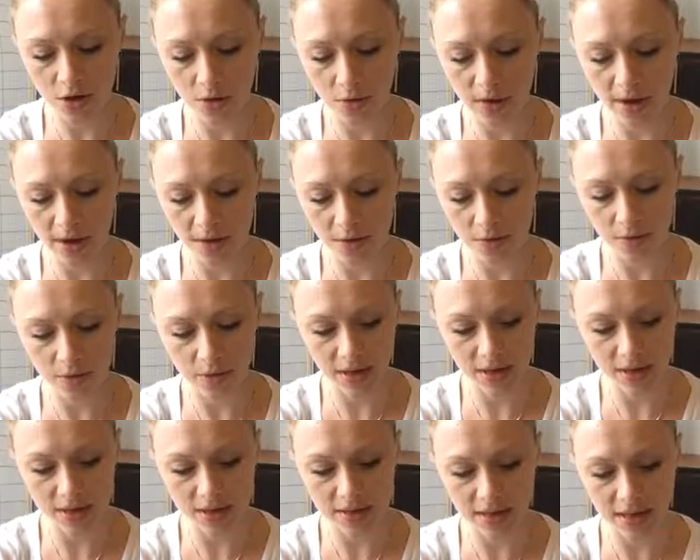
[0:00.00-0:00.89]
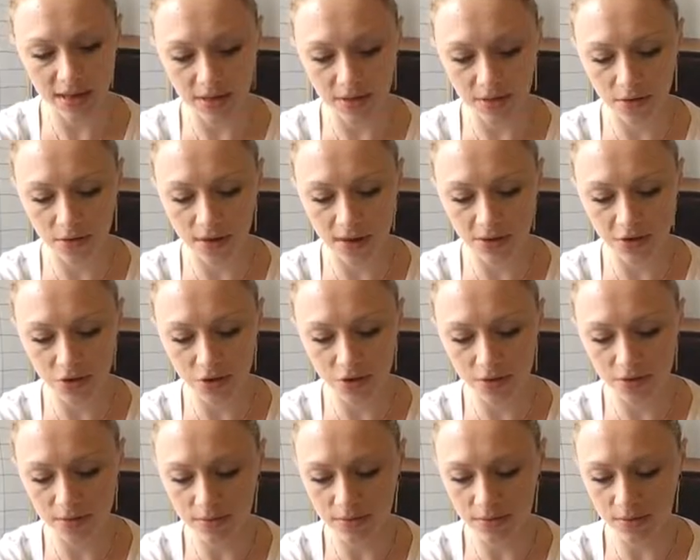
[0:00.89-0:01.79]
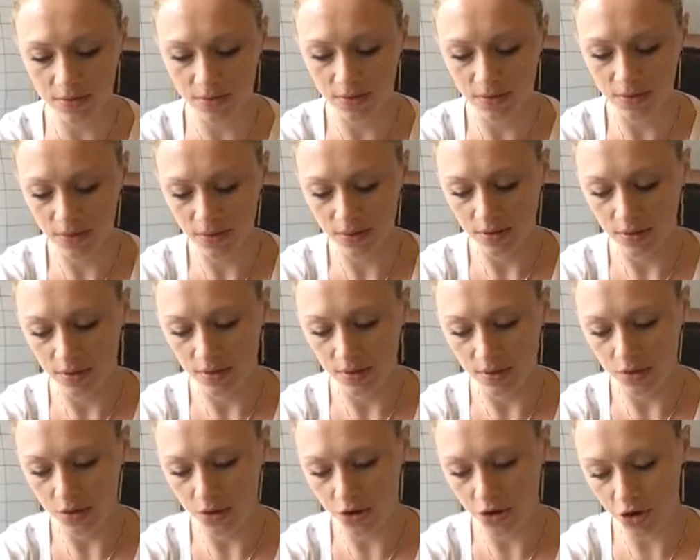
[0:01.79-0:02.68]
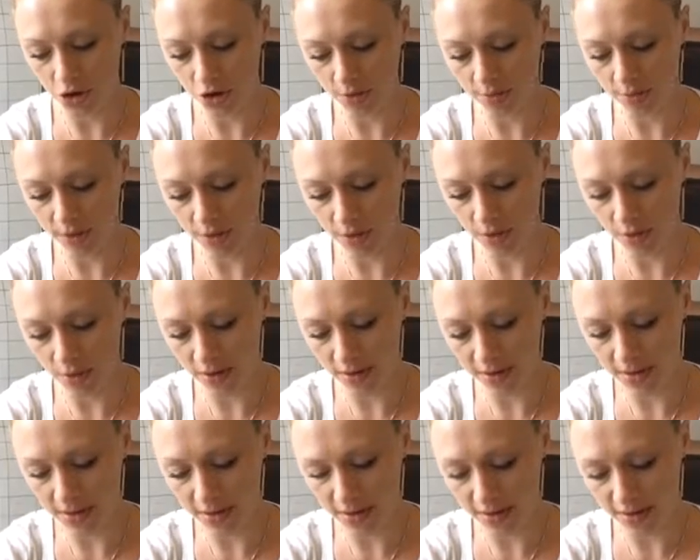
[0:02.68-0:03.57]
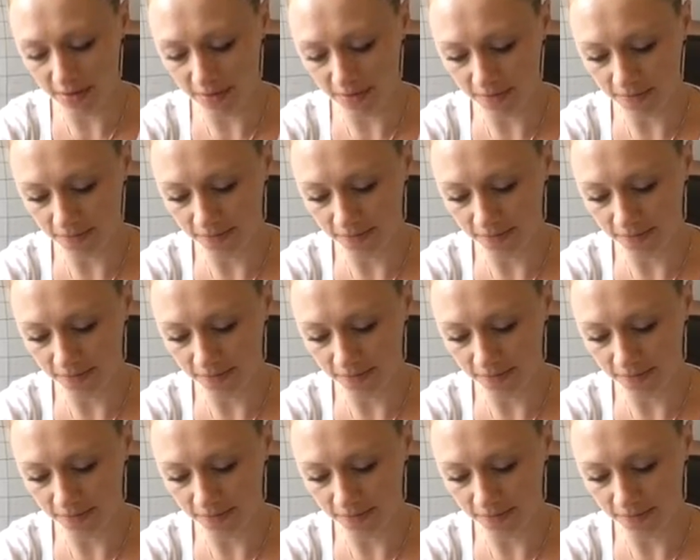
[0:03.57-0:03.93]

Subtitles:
go ahead and write technological, the term on one side,